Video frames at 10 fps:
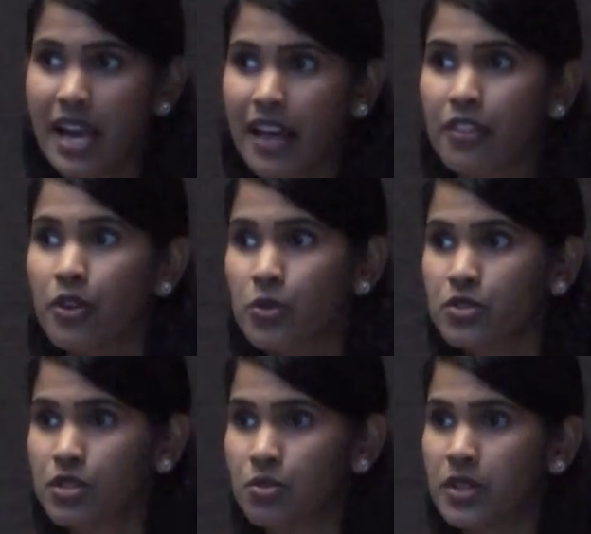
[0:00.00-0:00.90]
And
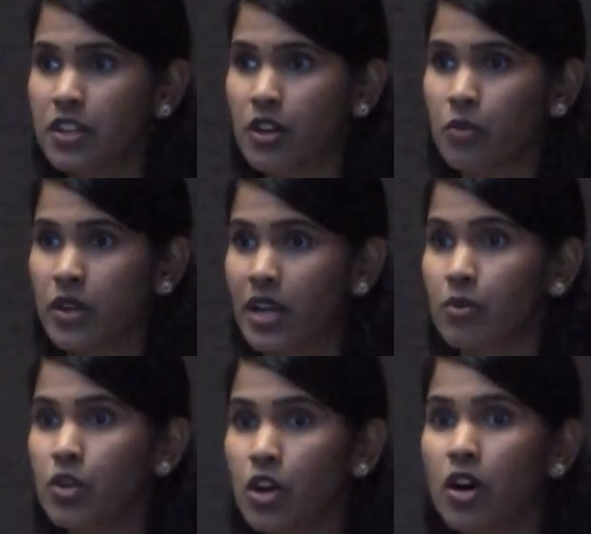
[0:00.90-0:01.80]
those 3 are what I
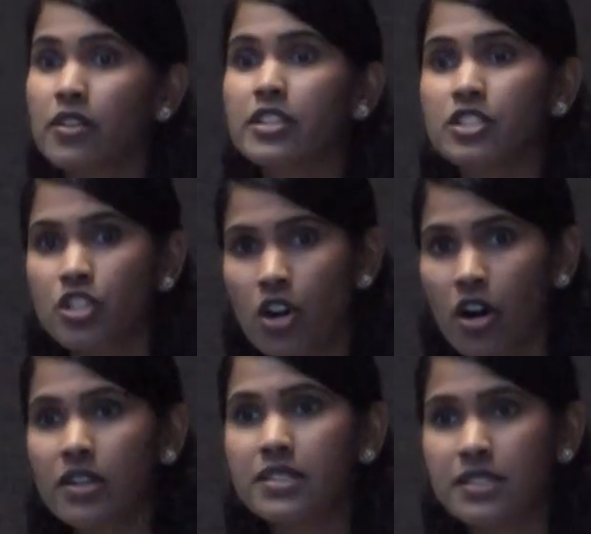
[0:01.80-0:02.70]
will call the
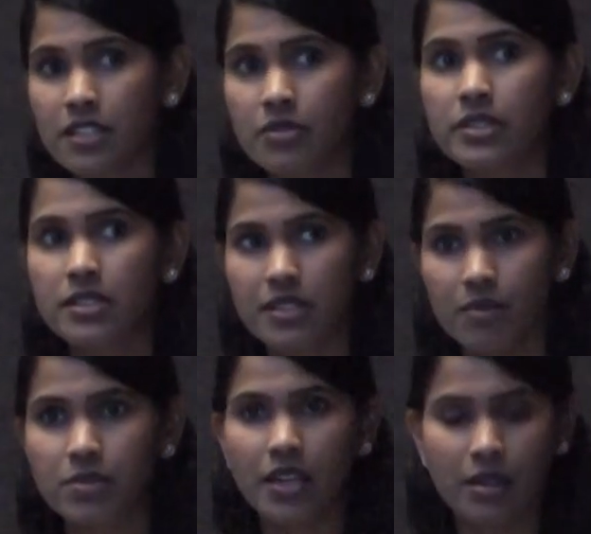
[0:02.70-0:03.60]
non-serous
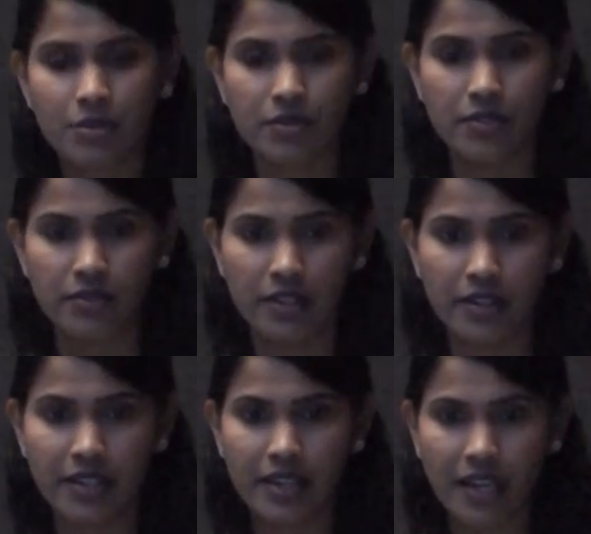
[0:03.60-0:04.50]
subtypes of
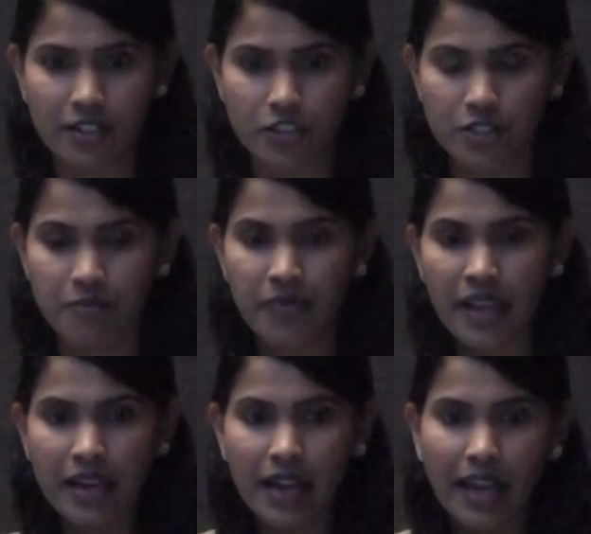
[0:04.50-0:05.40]
ovarian cancer,
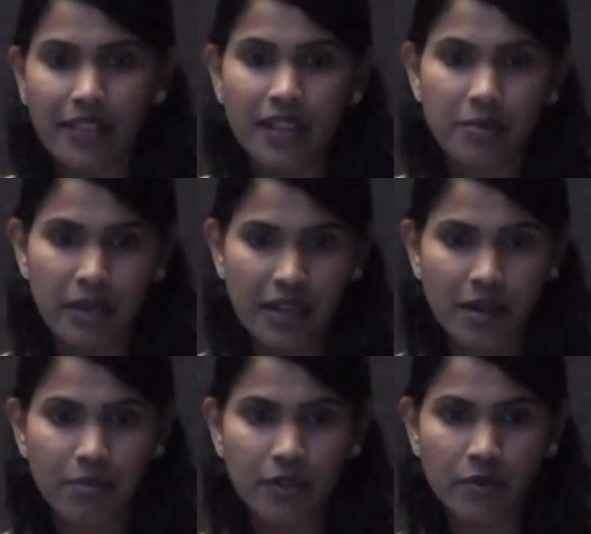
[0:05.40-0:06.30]
and they make
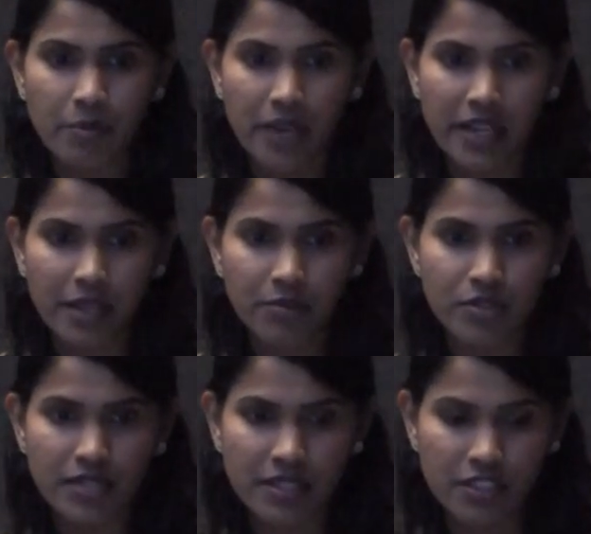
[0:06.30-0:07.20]
up the remaining
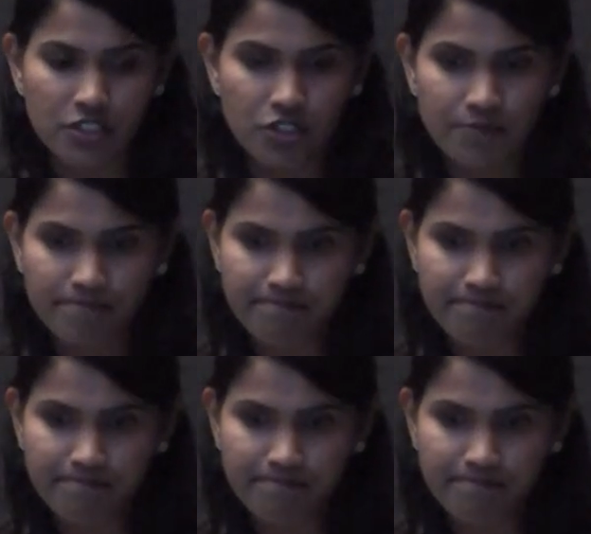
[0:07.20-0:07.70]
percentage.